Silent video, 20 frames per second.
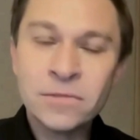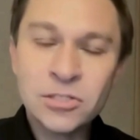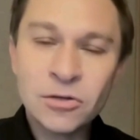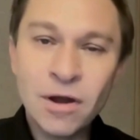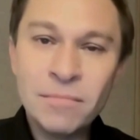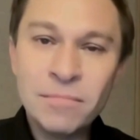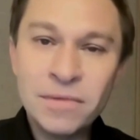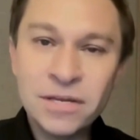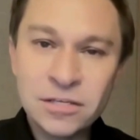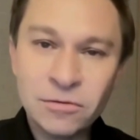So
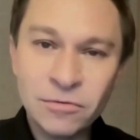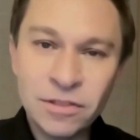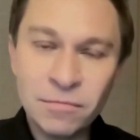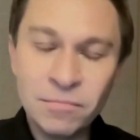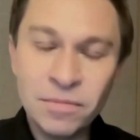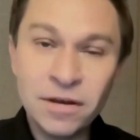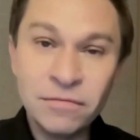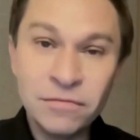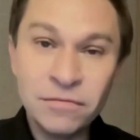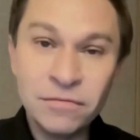I mix it with a
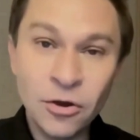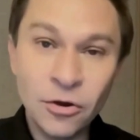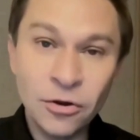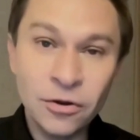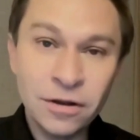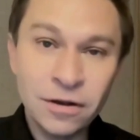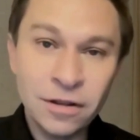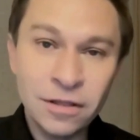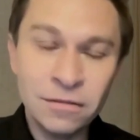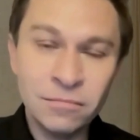bit of
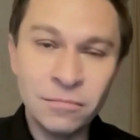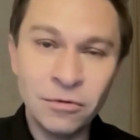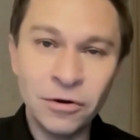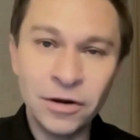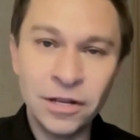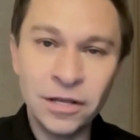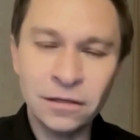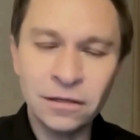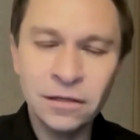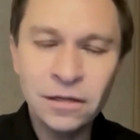yogurt in the
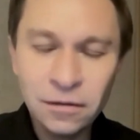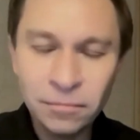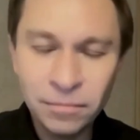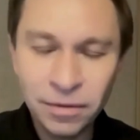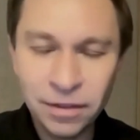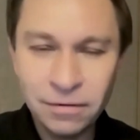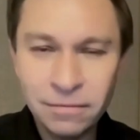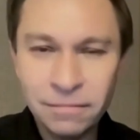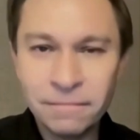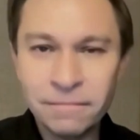morning, a little
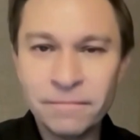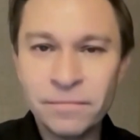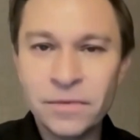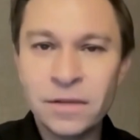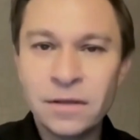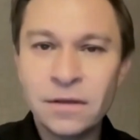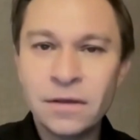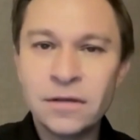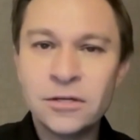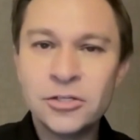bit,
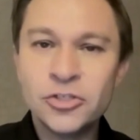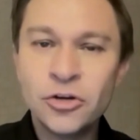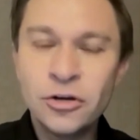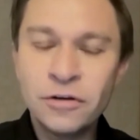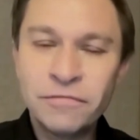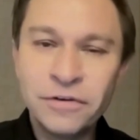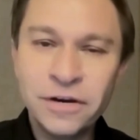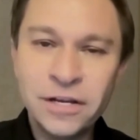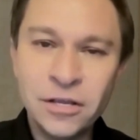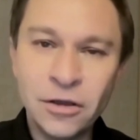
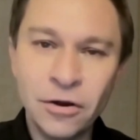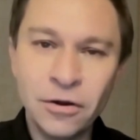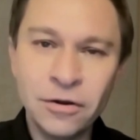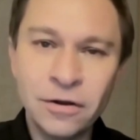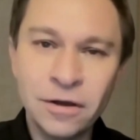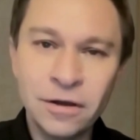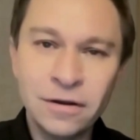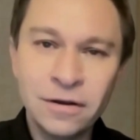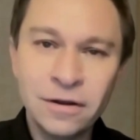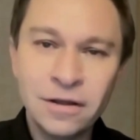sugar-free
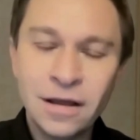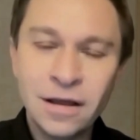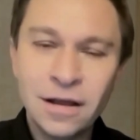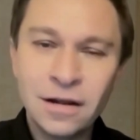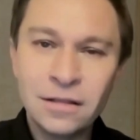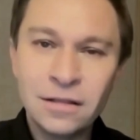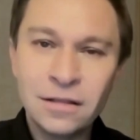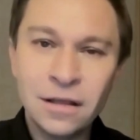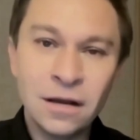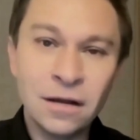yogurt.
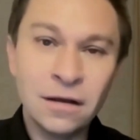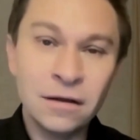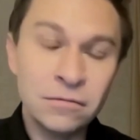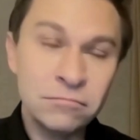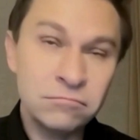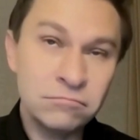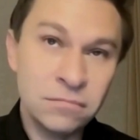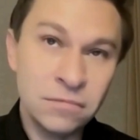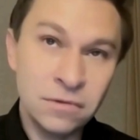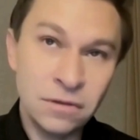Uh,
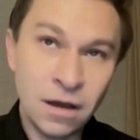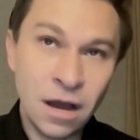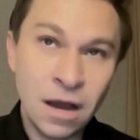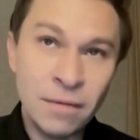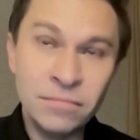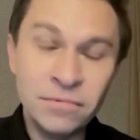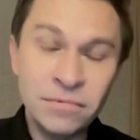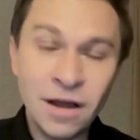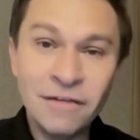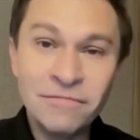
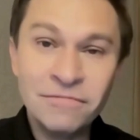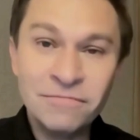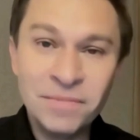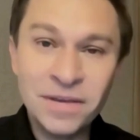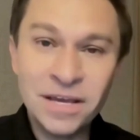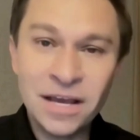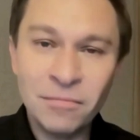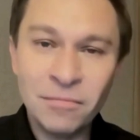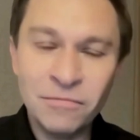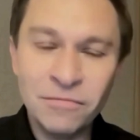I'm I've
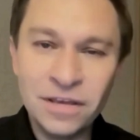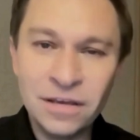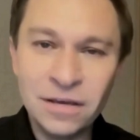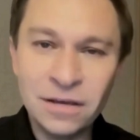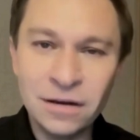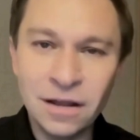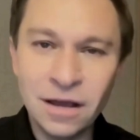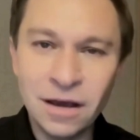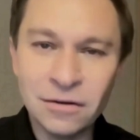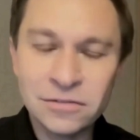become
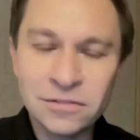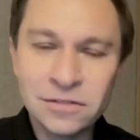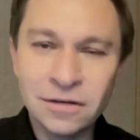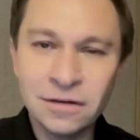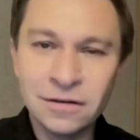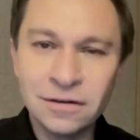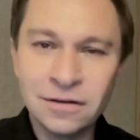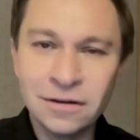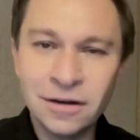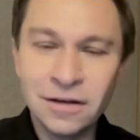vegan now,
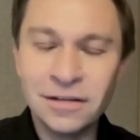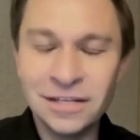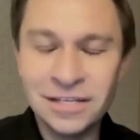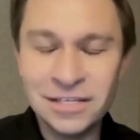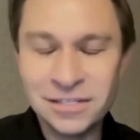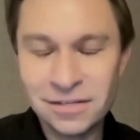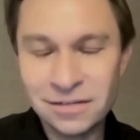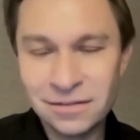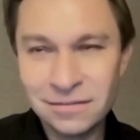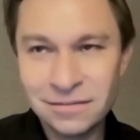so at
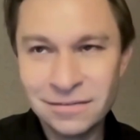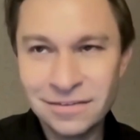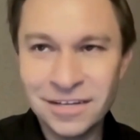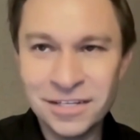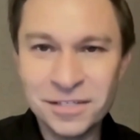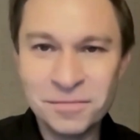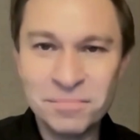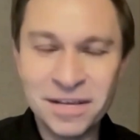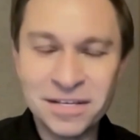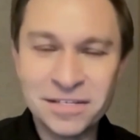least
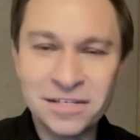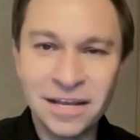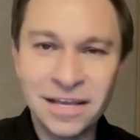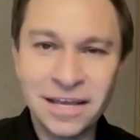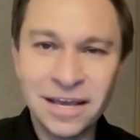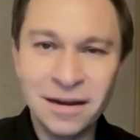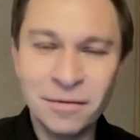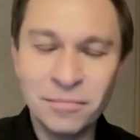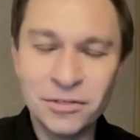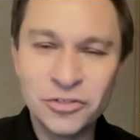as best I
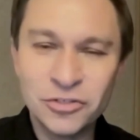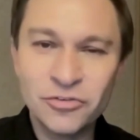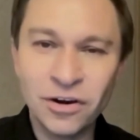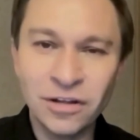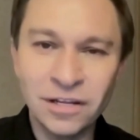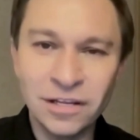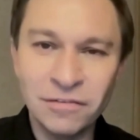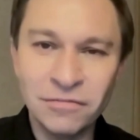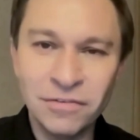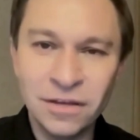can, I'm a
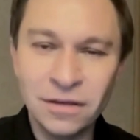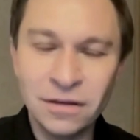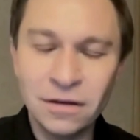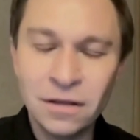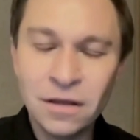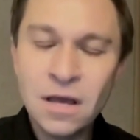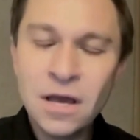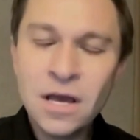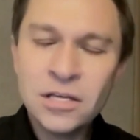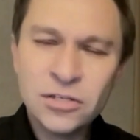struggling vegan.
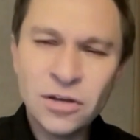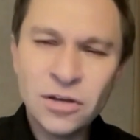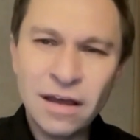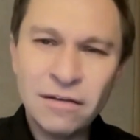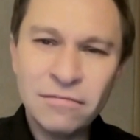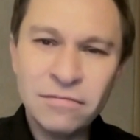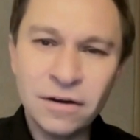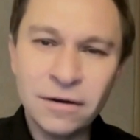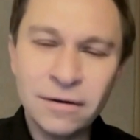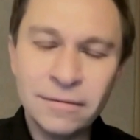So I
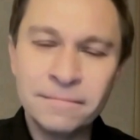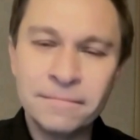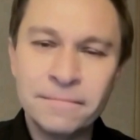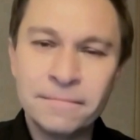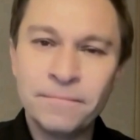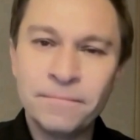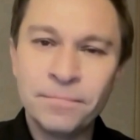have a